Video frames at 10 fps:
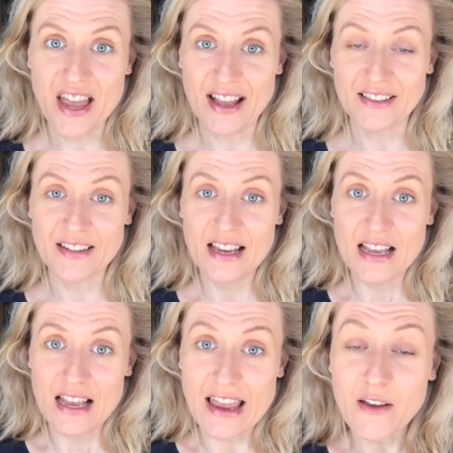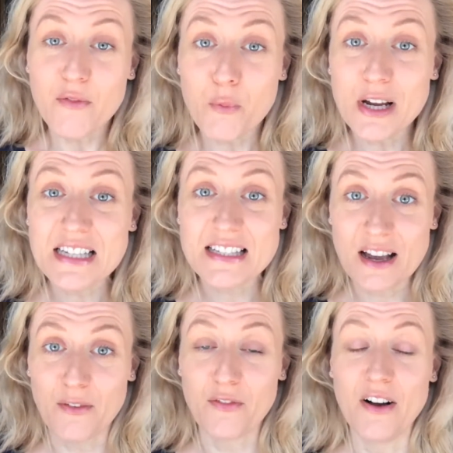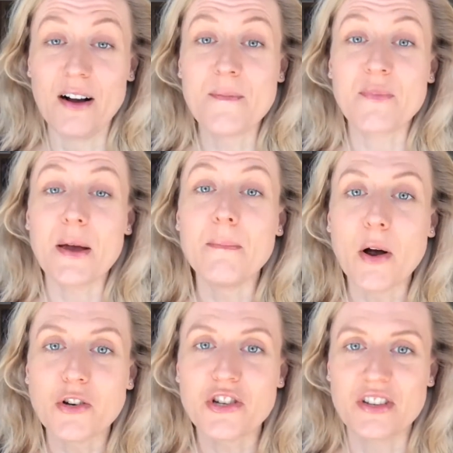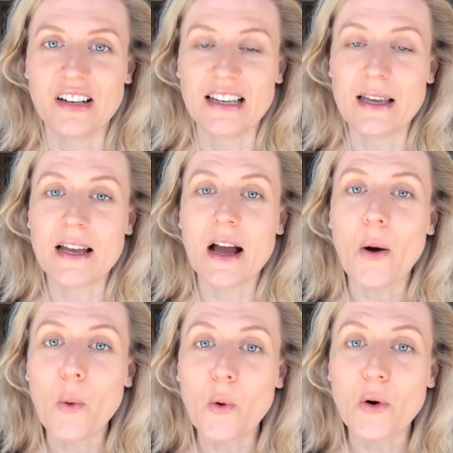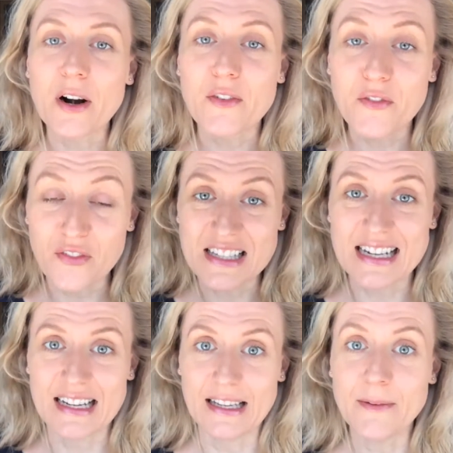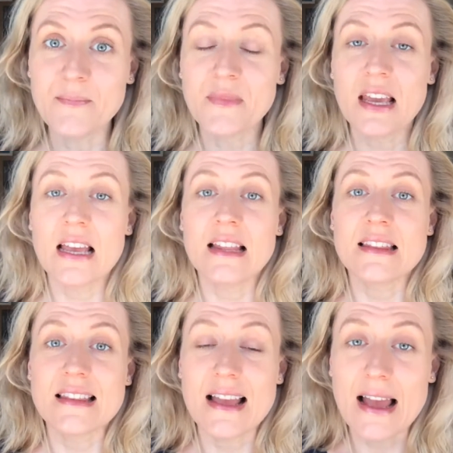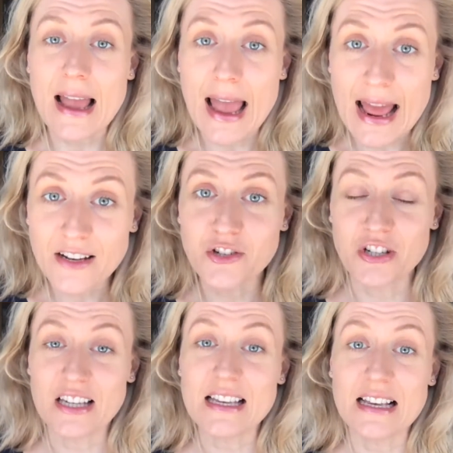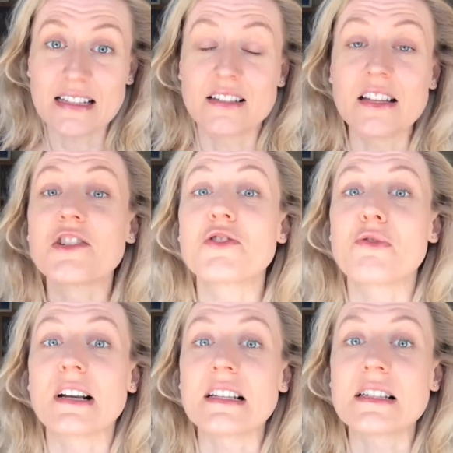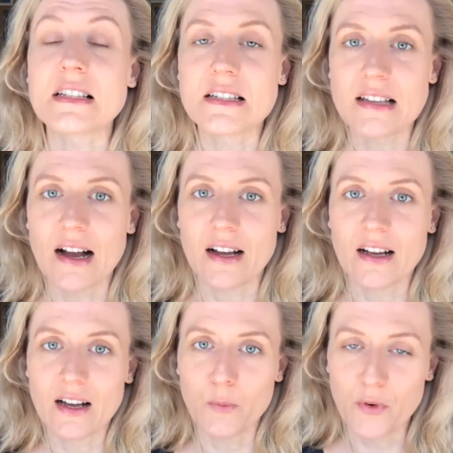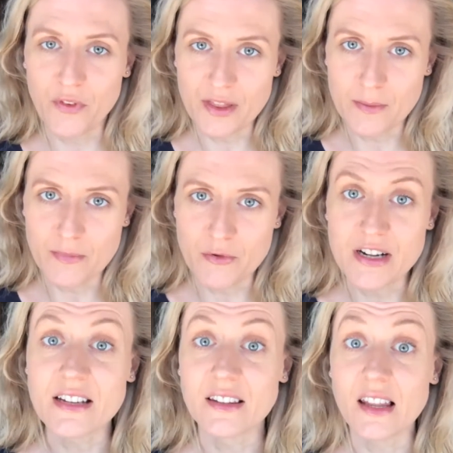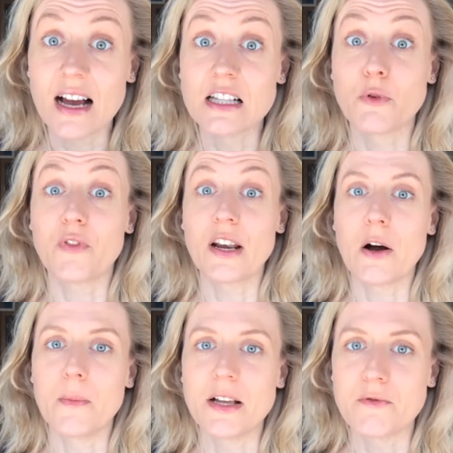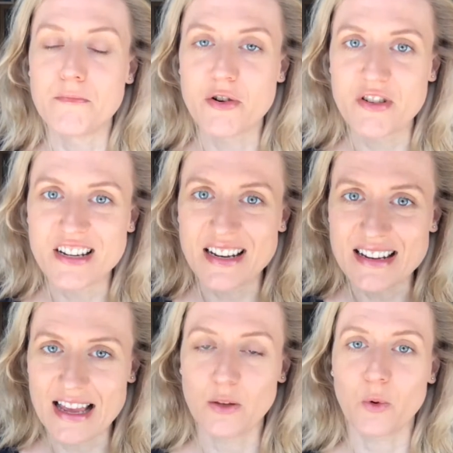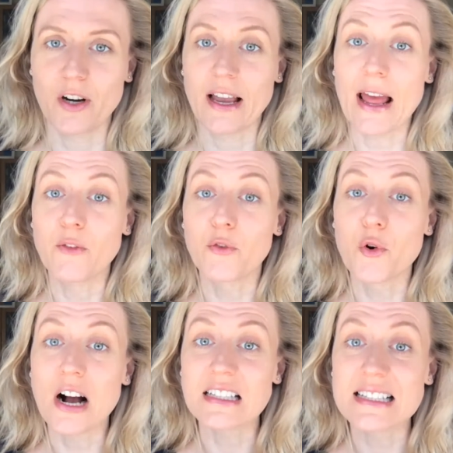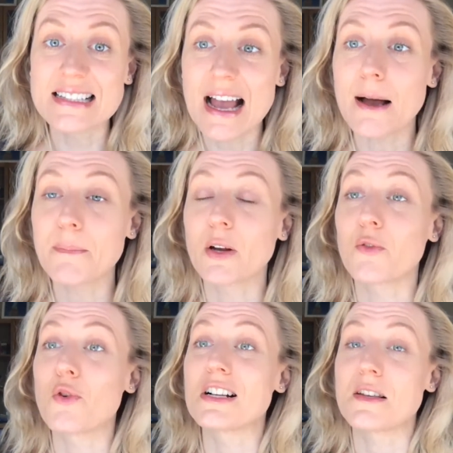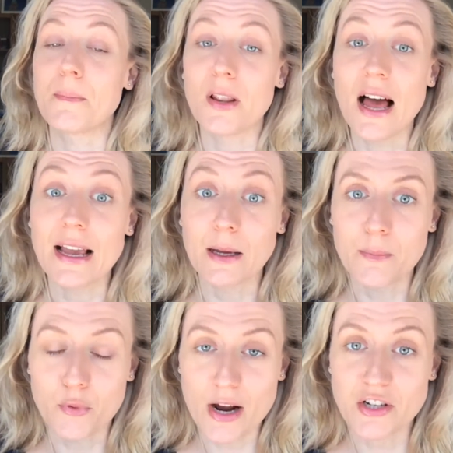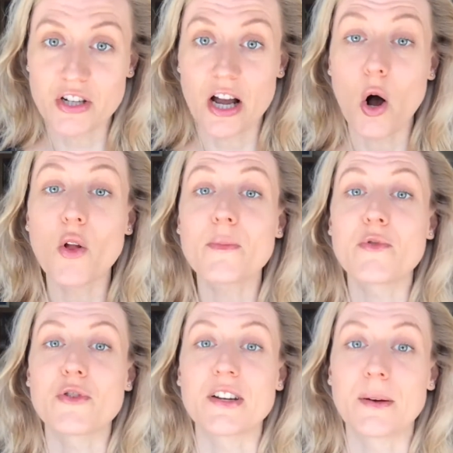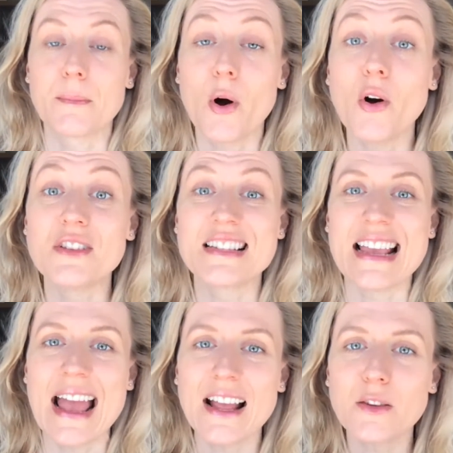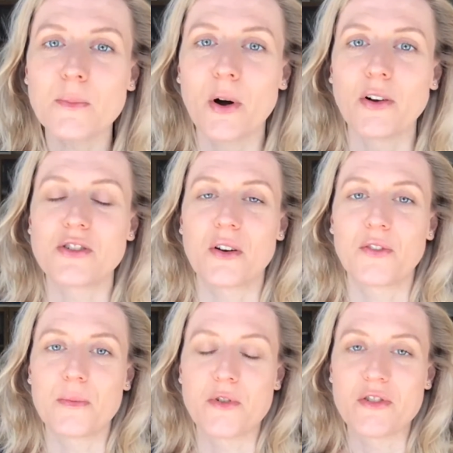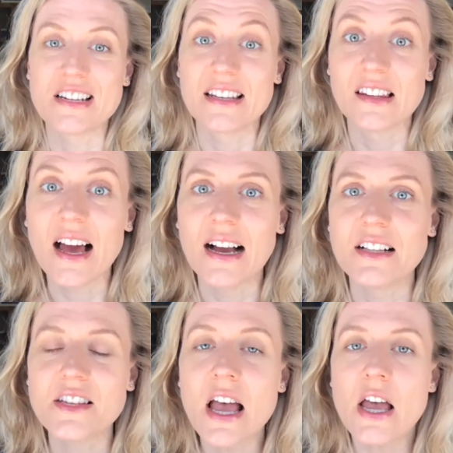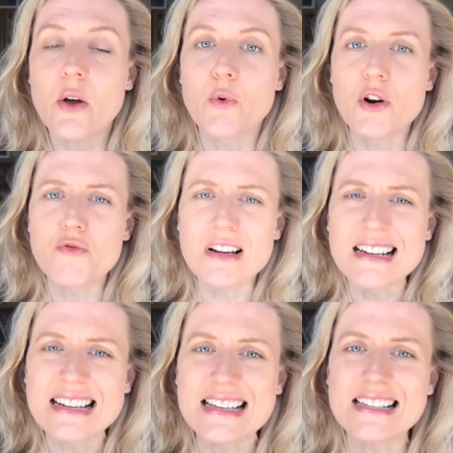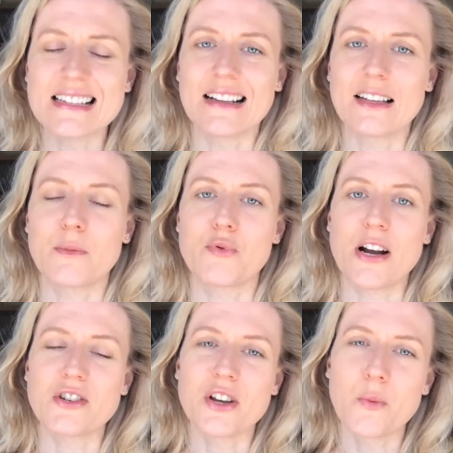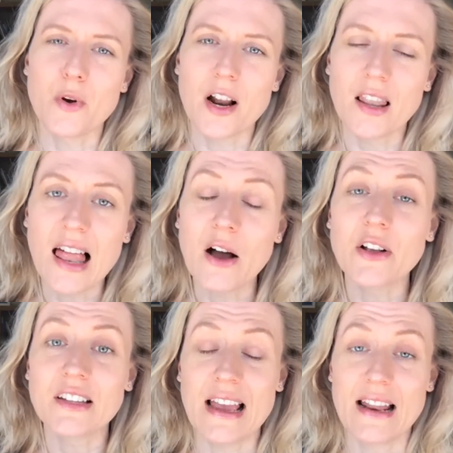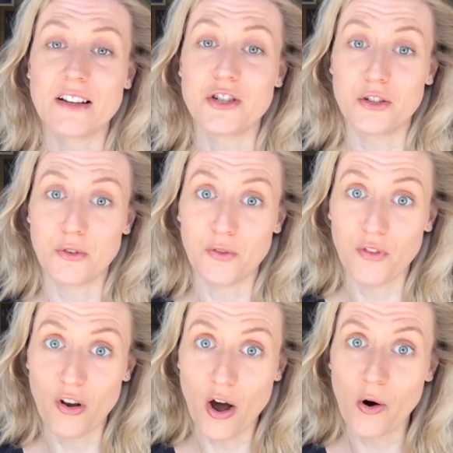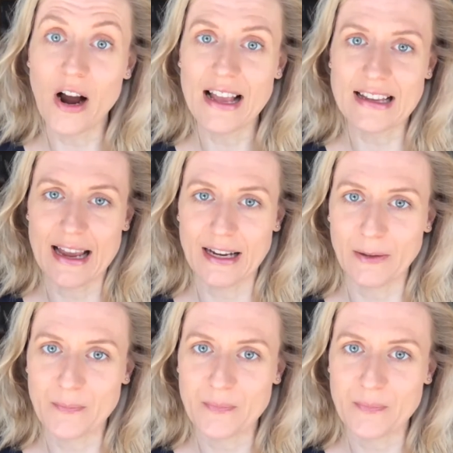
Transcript: that if we suffer emotionally or physically, energy is literally stuck within the meridian lines, within our meridian network. And through us tapping, through us applying pressure on meridian points, the end points of the meridian lines, we are releasing that pressure and we are allowing the energy to flow again.